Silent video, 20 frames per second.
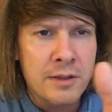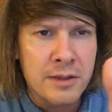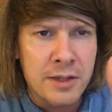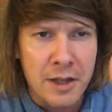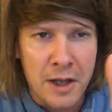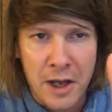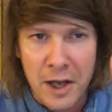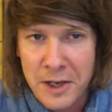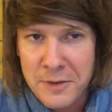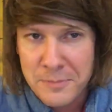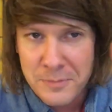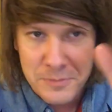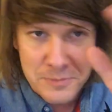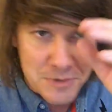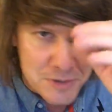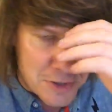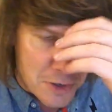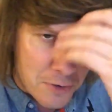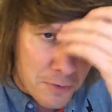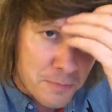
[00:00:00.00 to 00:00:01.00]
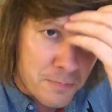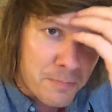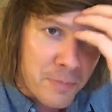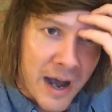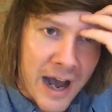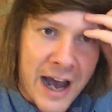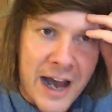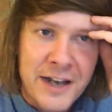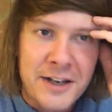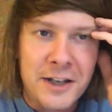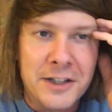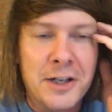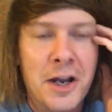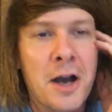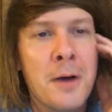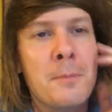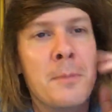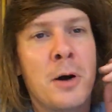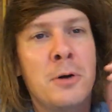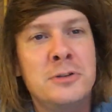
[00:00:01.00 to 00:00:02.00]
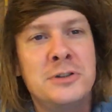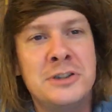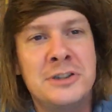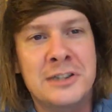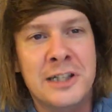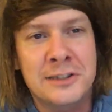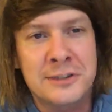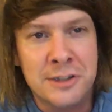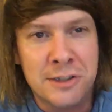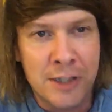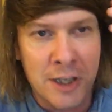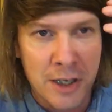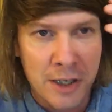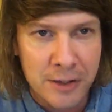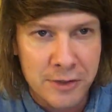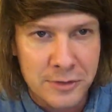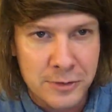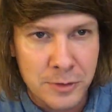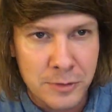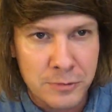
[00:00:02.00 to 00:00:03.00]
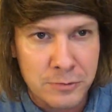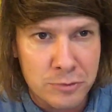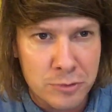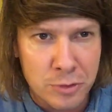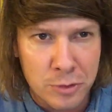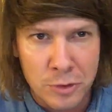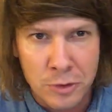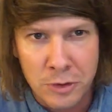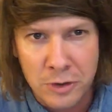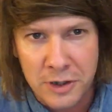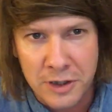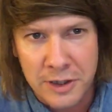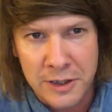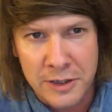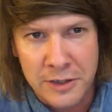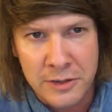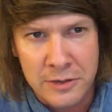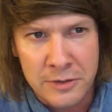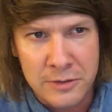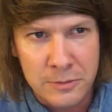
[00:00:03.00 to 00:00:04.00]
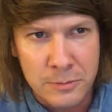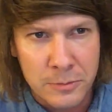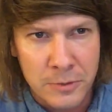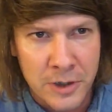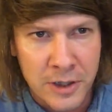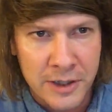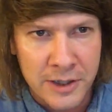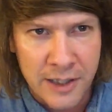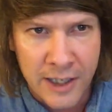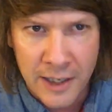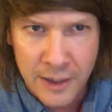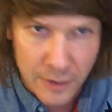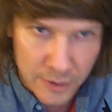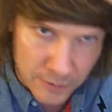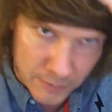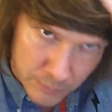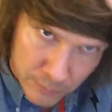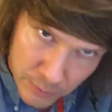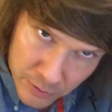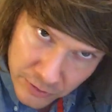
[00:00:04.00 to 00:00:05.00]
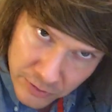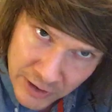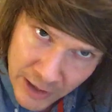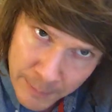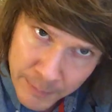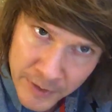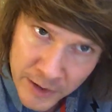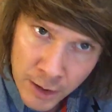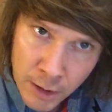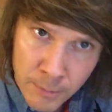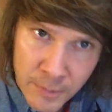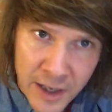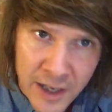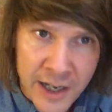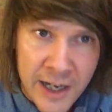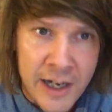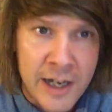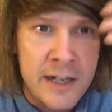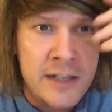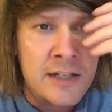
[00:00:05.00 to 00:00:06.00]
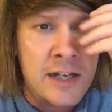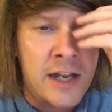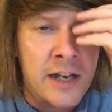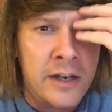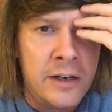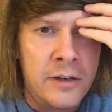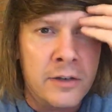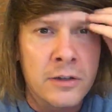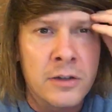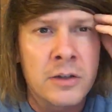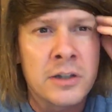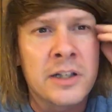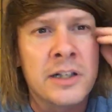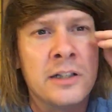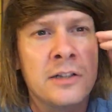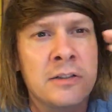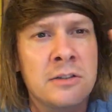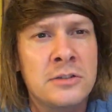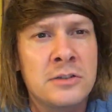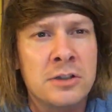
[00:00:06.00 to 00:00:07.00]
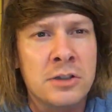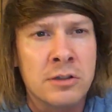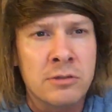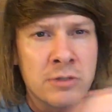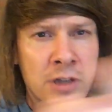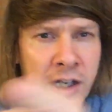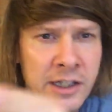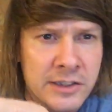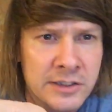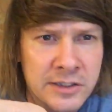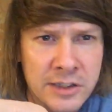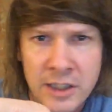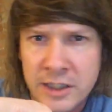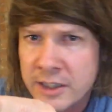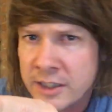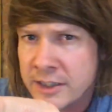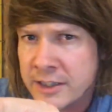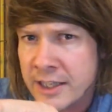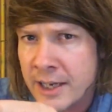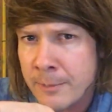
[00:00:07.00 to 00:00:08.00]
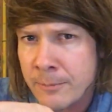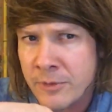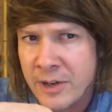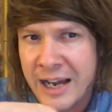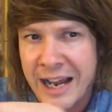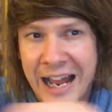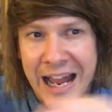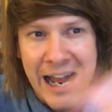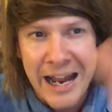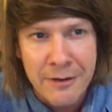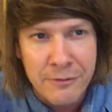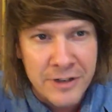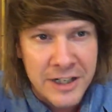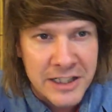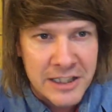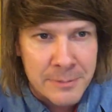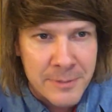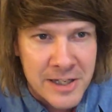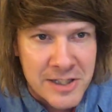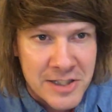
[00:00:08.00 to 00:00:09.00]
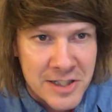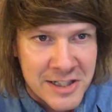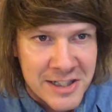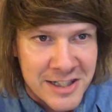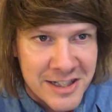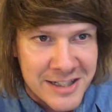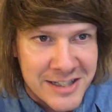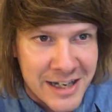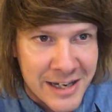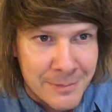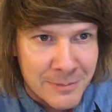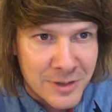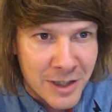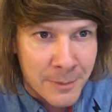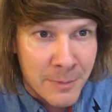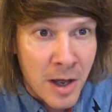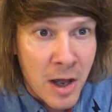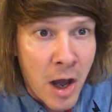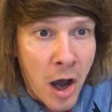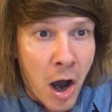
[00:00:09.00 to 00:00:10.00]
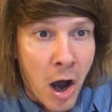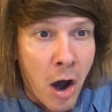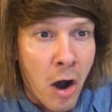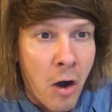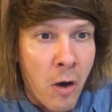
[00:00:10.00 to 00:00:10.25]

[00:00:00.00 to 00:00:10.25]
I'm so bad. I can't multitask. I can't sort of talk and work out what's happening on my head and looking to the right side of the camera and read your messages at the same time. Oh,